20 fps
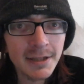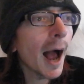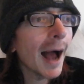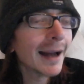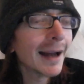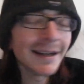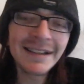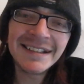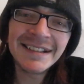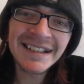
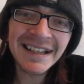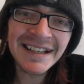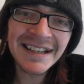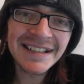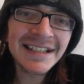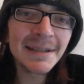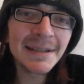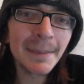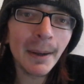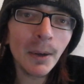And it
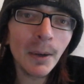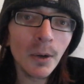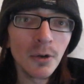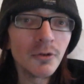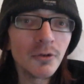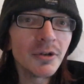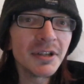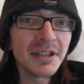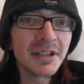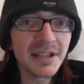deleted about
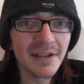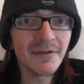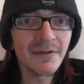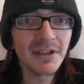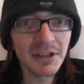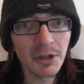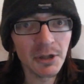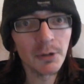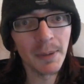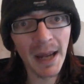
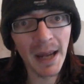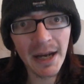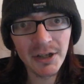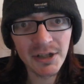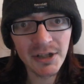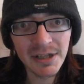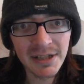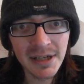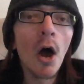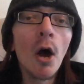172
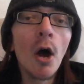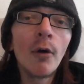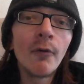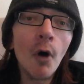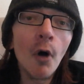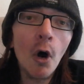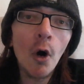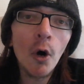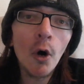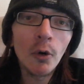pages of
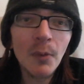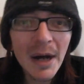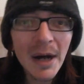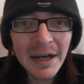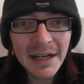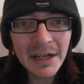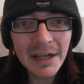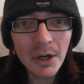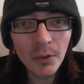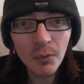
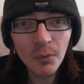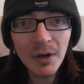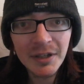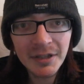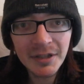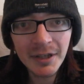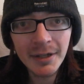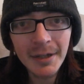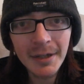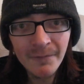already
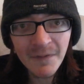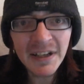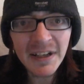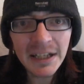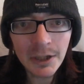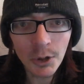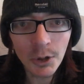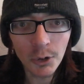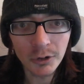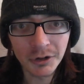written
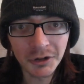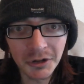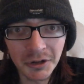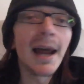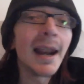videos.